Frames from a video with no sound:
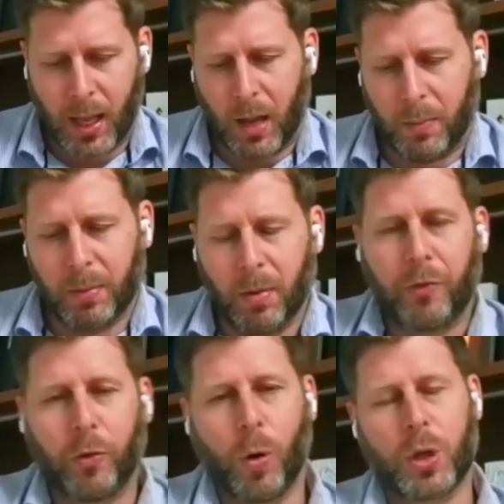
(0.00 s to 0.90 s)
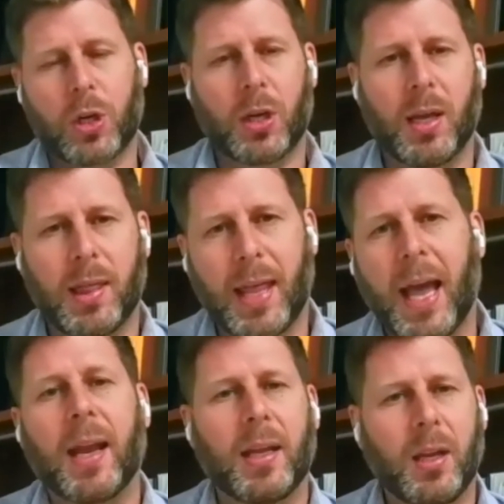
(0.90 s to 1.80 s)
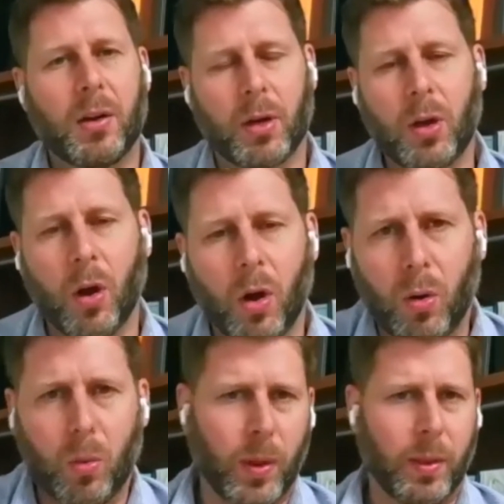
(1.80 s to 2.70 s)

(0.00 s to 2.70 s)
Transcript: We were fortunate that a year ago, when the